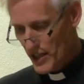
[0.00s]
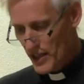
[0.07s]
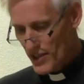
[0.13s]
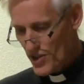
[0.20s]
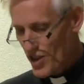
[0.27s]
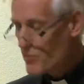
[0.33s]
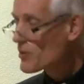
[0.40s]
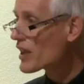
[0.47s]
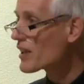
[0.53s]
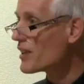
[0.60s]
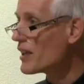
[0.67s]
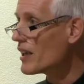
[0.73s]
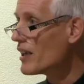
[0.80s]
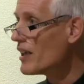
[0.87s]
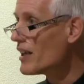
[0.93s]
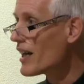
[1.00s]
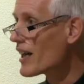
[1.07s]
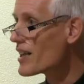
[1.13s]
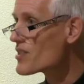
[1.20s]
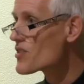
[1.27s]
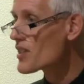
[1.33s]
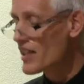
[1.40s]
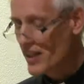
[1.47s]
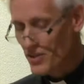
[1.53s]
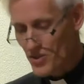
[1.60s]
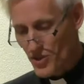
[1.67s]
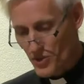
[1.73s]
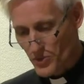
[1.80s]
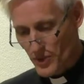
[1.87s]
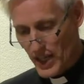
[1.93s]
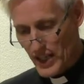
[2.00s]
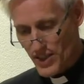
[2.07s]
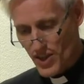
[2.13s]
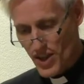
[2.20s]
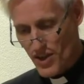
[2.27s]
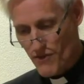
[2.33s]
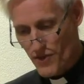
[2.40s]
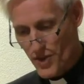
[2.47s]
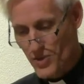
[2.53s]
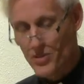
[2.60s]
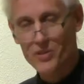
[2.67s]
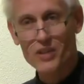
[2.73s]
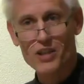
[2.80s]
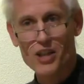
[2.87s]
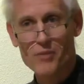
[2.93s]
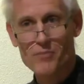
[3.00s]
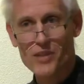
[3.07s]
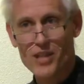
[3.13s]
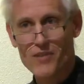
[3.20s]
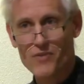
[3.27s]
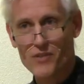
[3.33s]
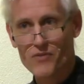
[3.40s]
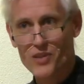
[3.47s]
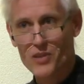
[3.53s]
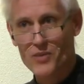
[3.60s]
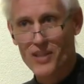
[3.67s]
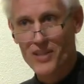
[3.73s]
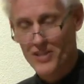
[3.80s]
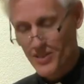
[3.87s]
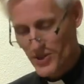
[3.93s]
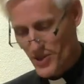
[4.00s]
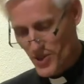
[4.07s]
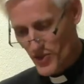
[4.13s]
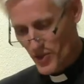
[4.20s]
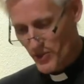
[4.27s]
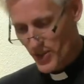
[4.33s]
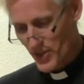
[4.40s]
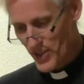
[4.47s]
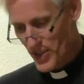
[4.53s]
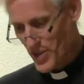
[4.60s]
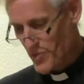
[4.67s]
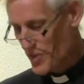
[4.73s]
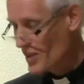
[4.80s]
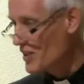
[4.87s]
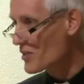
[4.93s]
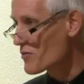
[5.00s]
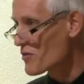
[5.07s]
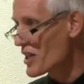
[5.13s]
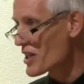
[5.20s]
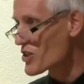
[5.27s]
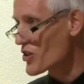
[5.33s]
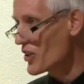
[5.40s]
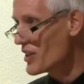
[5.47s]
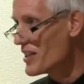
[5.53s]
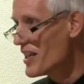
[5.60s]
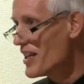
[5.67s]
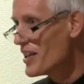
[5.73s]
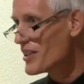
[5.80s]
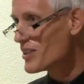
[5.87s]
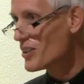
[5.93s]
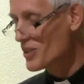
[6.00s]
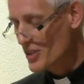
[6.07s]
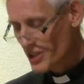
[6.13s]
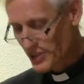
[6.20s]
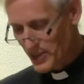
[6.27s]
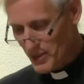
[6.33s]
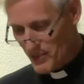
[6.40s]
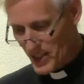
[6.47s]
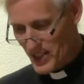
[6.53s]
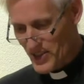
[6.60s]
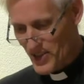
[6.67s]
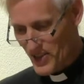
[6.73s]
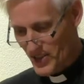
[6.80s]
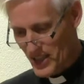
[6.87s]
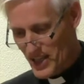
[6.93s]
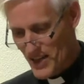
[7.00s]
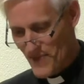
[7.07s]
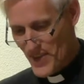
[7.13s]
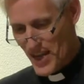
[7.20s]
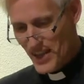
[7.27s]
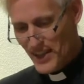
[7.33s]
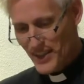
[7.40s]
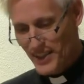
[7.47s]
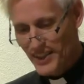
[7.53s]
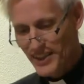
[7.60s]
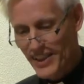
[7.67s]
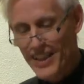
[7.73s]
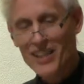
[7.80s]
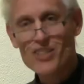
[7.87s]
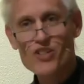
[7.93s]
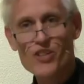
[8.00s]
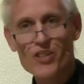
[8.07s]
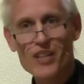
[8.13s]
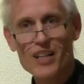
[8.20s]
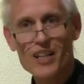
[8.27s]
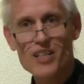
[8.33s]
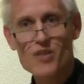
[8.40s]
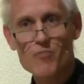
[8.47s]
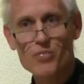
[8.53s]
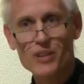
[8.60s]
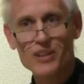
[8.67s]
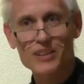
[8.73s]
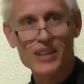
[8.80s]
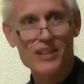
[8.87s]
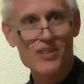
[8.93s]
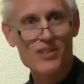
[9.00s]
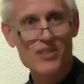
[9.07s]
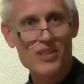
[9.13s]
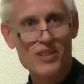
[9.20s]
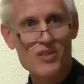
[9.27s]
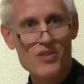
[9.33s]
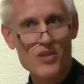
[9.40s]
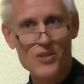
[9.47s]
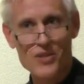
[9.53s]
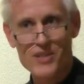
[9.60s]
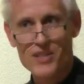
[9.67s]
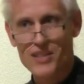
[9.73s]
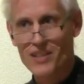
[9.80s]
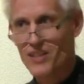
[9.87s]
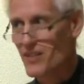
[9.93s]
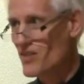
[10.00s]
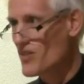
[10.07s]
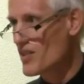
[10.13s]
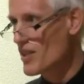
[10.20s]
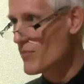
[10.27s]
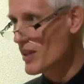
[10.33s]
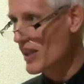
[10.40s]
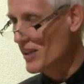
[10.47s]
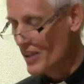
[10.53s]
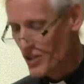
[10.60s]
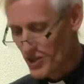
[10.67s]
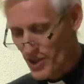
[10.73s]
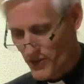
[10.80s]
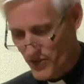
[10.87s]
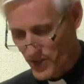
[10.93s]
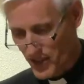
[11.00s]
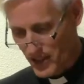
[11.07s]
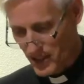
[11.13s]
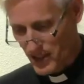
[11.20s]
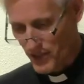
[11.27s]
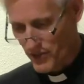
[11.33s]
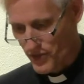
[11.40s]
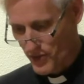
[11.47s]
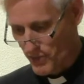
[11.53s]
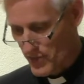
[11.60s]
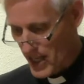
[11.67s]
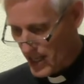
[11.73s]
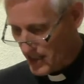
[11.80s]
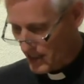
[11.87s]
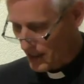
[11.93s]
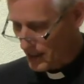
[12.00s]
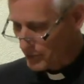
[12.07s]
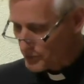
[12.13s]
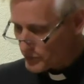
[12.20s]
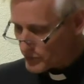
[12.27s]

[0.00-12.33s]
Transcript: Typically, he handed out a ratty photocopy of a few articles from the Augsburg Confession on the Holy Ministry and lectured in his brilliant, contorted, and seemingly off the cuff manner.